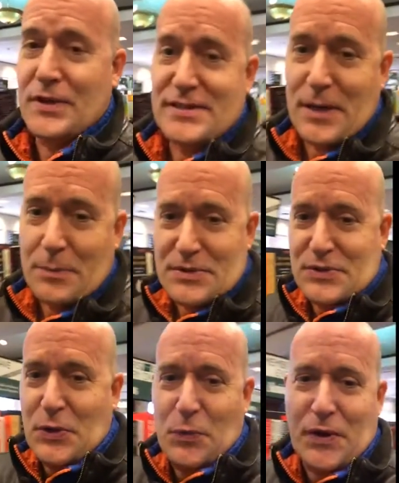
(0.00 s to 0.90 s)
On this
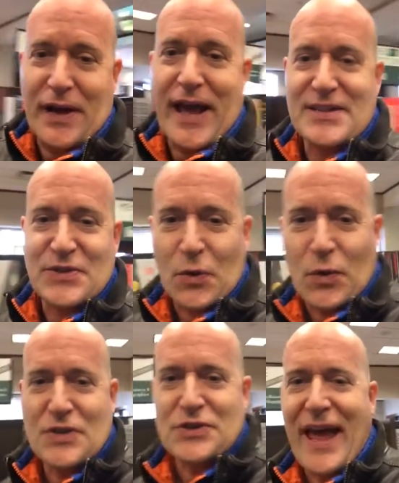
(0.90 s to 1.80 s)
episode, we're going to ask the
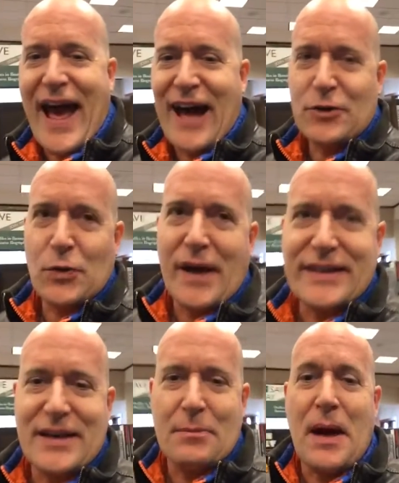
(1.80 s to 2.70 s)
question, how do
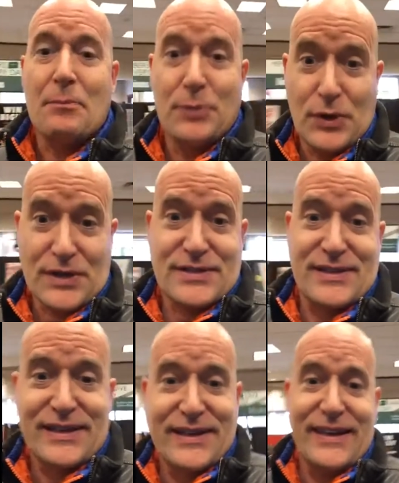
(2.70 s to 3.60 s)
I get my
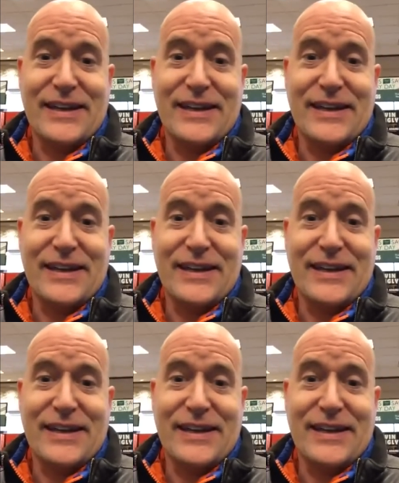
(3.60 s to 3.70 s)
books